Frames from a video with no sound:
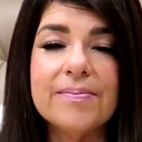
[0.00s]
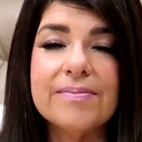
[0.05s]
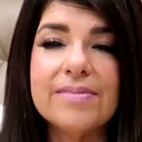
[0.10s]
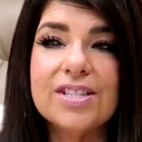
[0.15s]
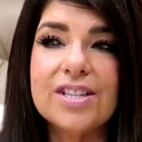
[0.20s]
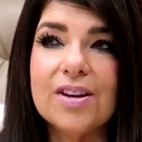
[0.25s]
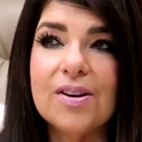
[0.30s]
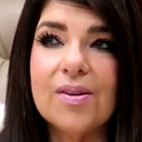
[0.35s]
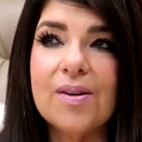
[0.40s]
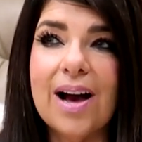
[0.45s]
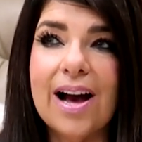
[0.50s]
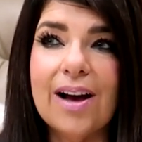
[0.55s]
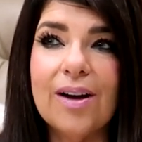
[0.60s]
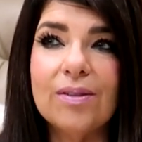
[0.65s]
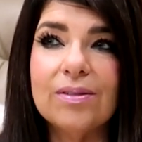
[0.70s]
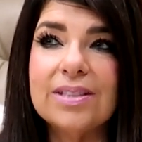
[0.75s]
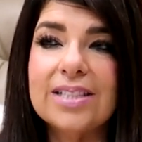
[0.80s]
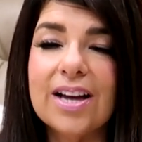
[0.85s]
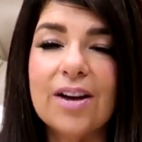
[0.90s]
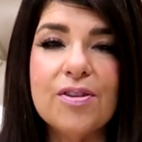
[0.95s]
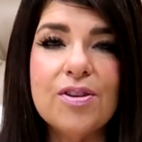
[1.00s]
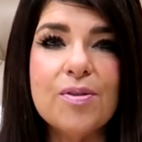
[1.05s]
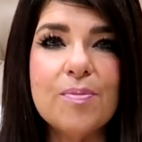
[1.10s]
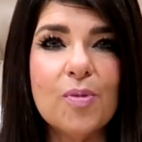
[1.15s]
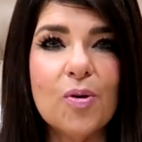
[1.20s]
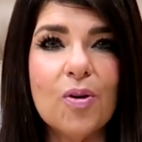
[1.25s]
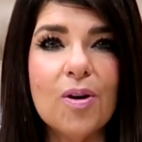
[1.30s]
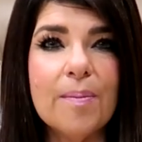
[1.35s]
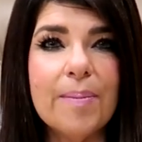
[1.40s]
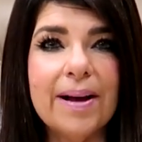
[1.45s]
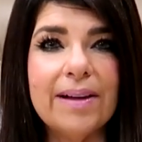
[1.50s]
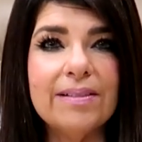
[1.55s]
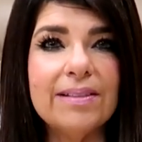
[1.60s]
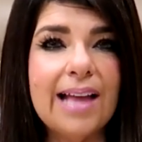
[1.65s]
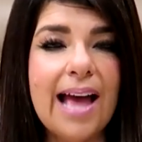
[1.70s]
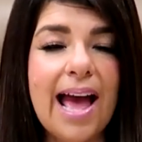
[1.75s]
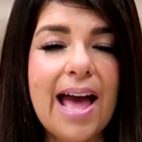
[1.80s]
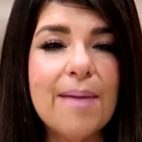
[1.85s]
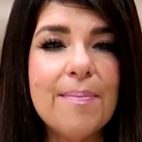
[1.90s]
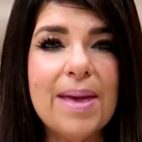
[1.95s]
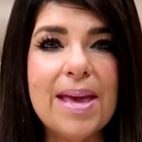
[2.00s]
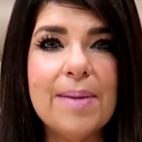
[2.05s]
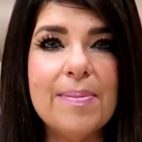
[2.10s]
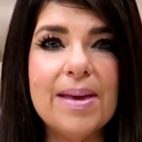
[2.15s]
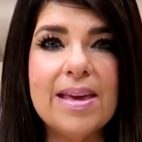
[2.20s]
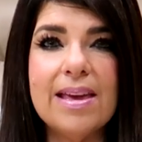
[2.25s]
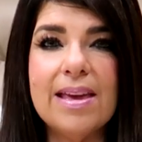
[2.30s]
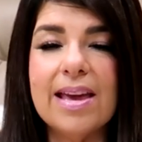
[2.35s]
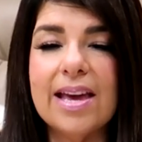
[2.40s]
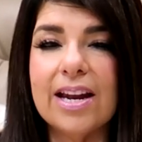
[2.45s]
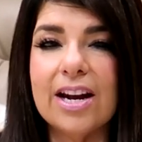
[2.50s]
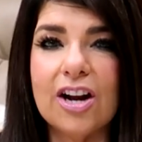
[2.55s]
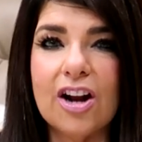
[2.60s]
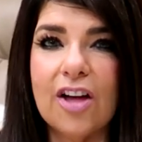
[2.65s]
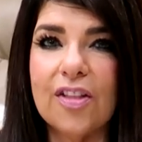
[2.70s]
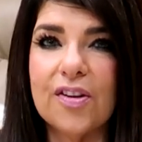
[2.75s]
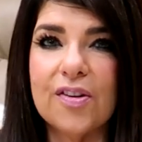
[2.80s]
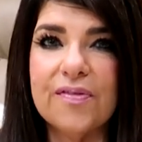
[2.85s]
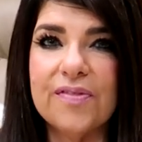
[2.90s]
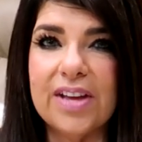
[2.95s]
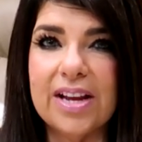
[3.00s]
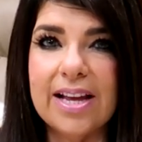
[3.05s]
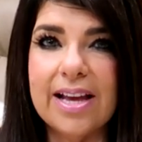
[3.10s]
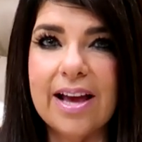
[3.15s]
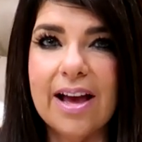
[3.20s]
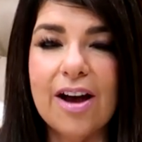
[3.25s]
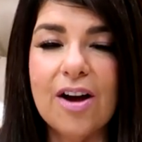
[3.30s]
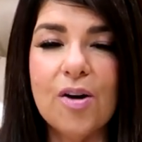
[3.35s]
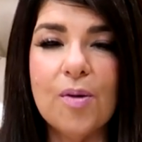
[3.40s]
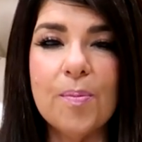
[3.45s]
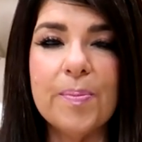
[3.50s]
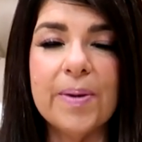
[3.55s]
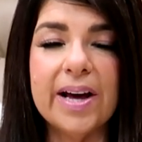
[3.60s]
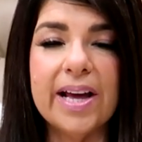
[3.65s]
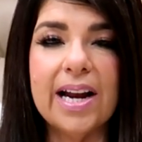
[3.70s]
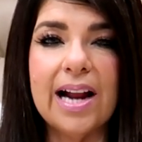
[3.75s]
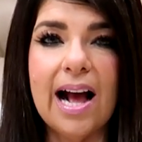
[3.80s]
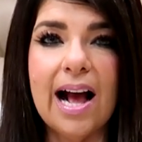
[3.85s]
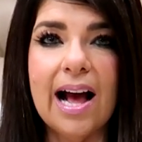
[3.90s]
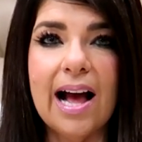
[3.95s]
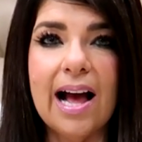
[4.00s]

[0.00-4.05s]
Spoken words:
So I'll tell you more about that maybe in another video, but